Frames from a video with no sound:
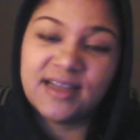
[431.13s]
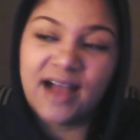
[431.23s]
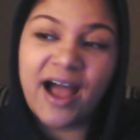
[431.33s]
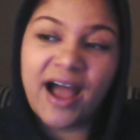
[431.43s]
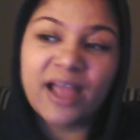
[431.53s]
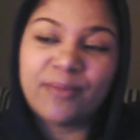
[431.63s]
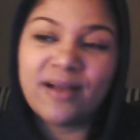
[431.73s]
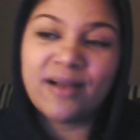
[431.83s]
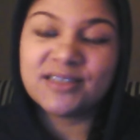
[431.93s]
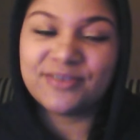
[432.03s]
high
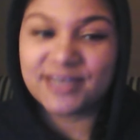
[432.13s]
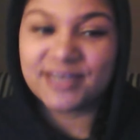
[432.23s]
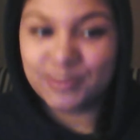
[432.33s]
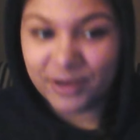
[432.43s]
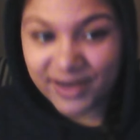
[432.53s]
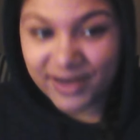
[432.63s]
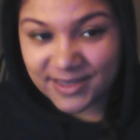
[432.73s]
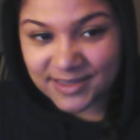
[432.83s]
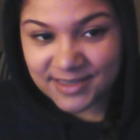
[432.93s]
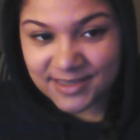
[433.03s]
amounts of
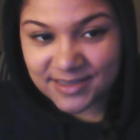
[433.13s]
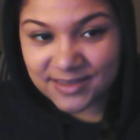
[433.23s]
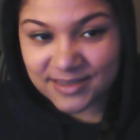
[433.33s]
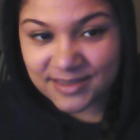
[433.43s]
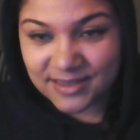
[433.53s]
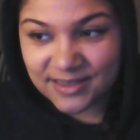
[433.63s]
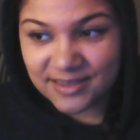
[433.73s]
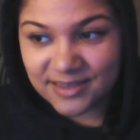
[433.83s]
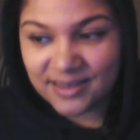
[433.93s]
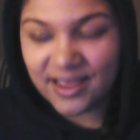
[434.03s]
experiences
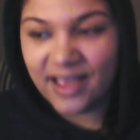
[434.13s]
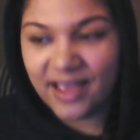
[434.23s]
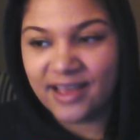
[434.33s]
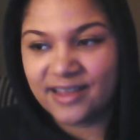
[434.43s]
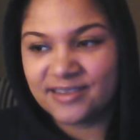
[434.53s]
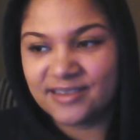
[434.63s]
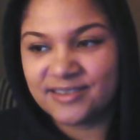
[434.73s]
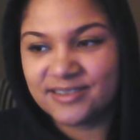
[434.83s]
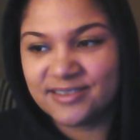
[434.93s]
and